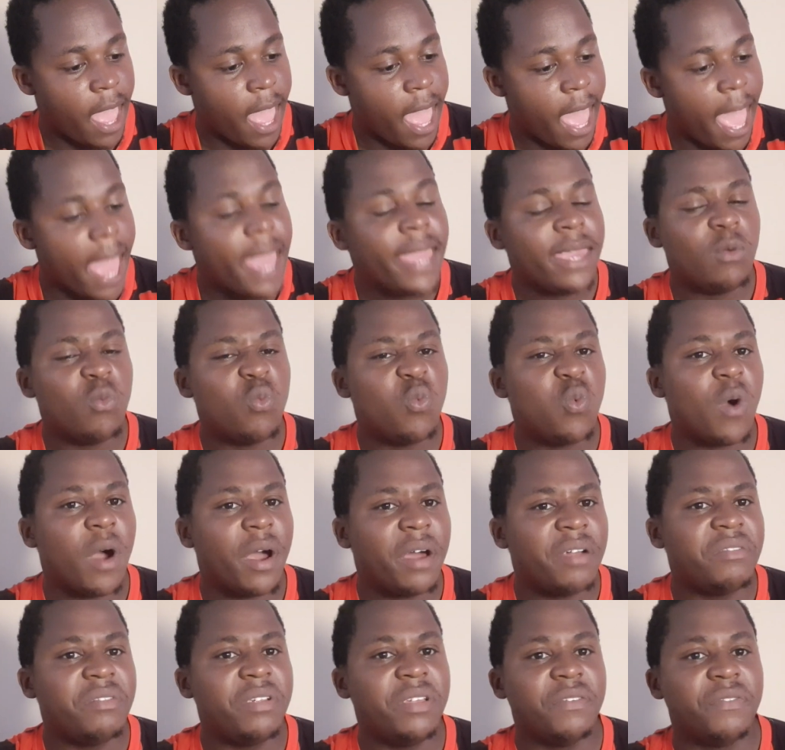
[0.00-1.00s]
I
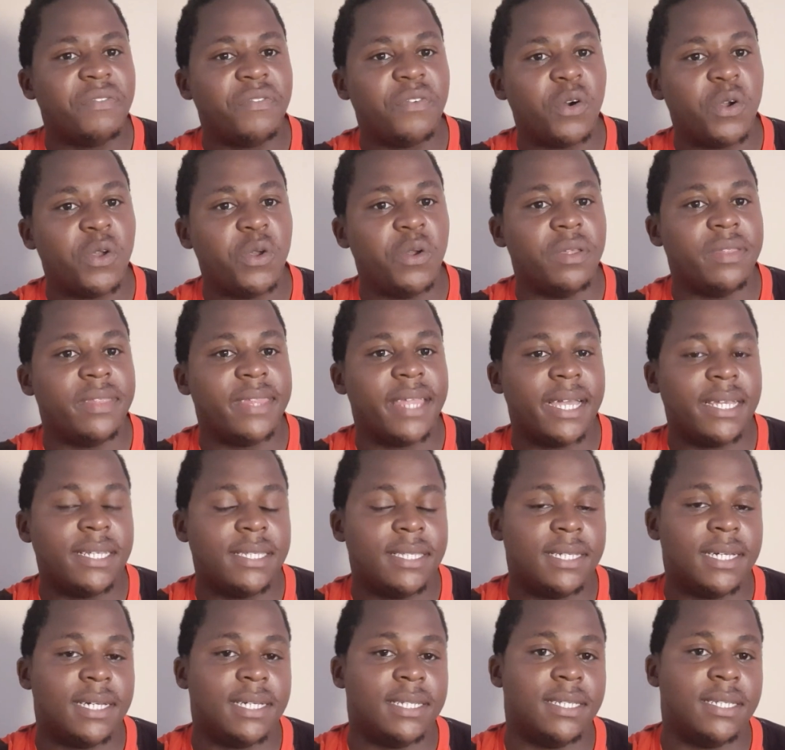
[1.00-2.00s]
worry for
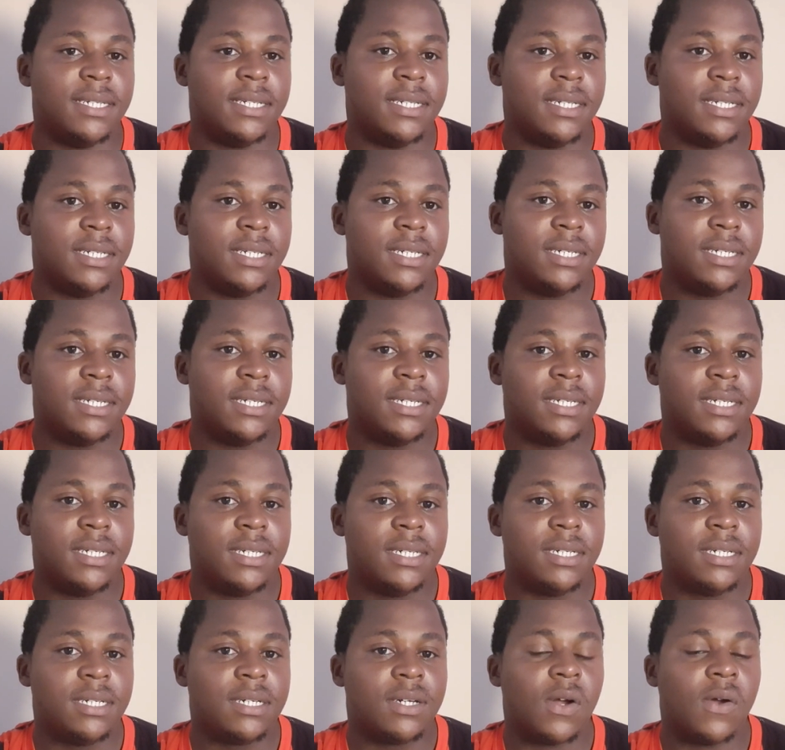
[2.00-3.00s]
United,
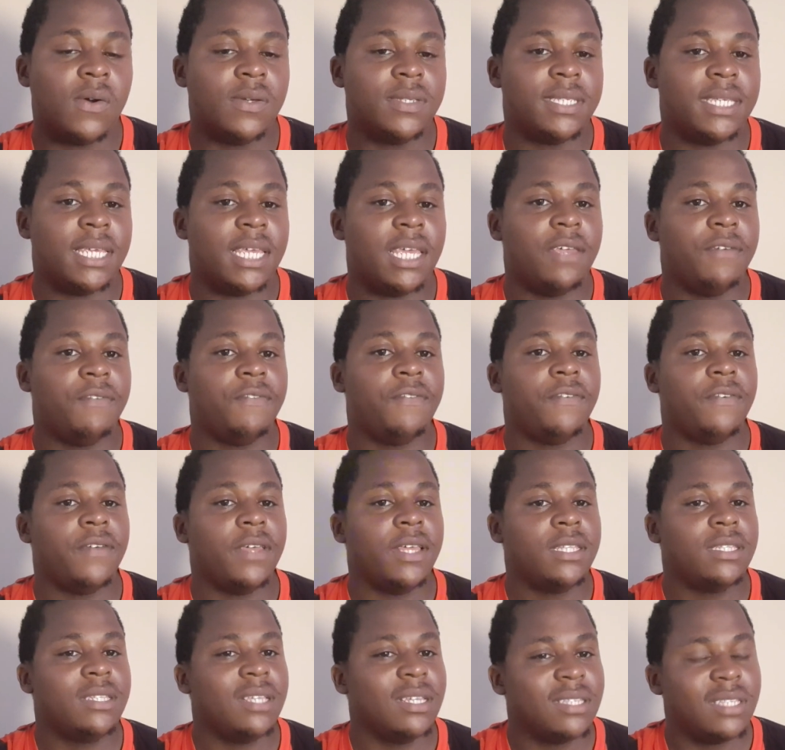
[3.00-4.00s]
because if
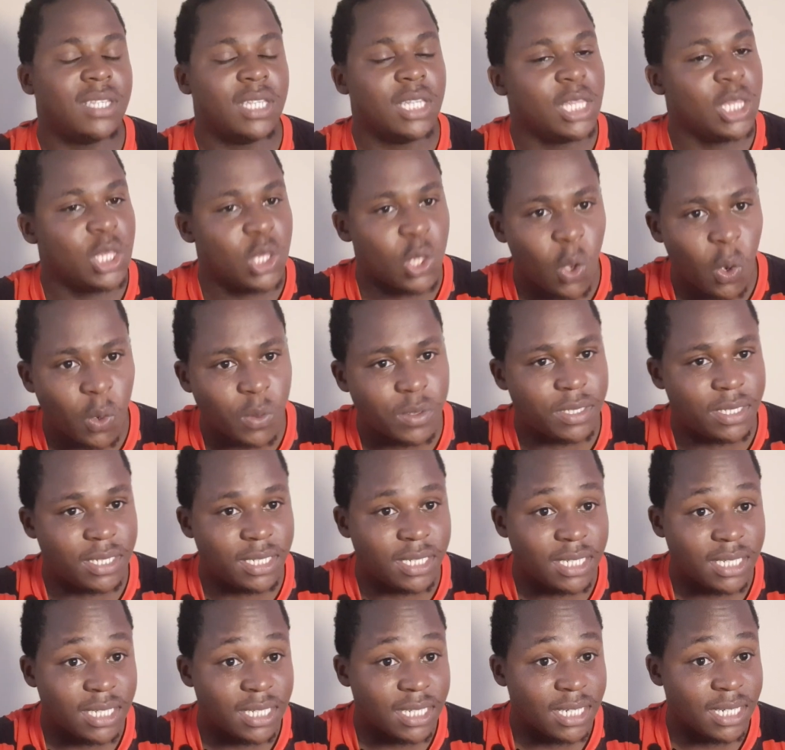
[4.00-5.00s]
it is not,